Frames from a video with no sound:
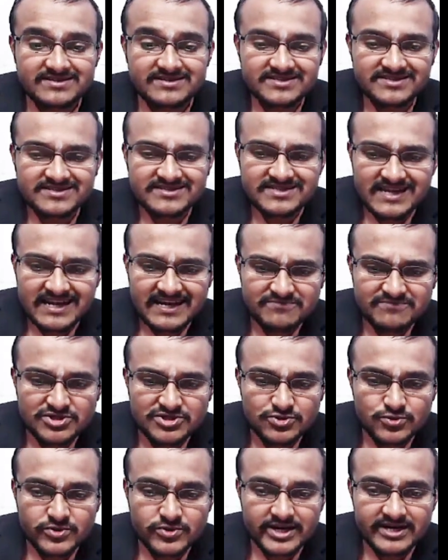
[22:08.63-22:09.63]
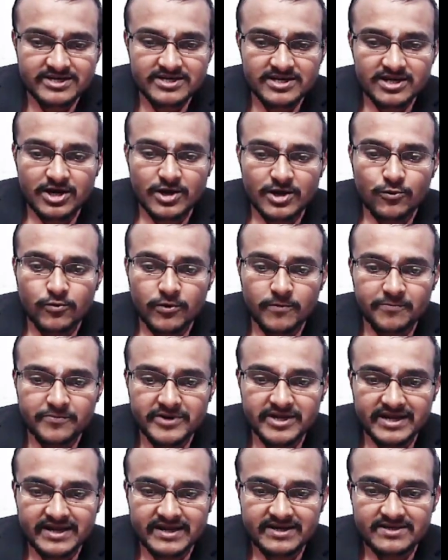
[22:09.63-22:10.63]
the same student
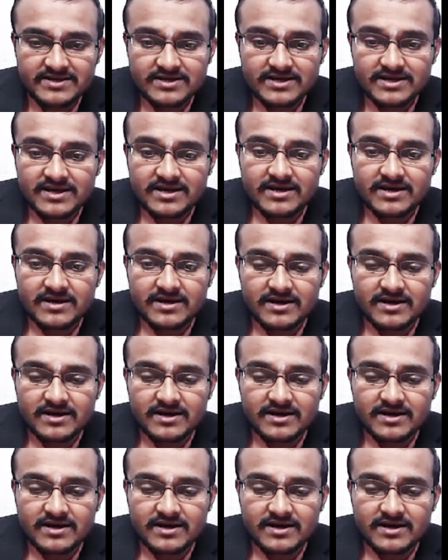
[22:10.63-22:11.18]
obtained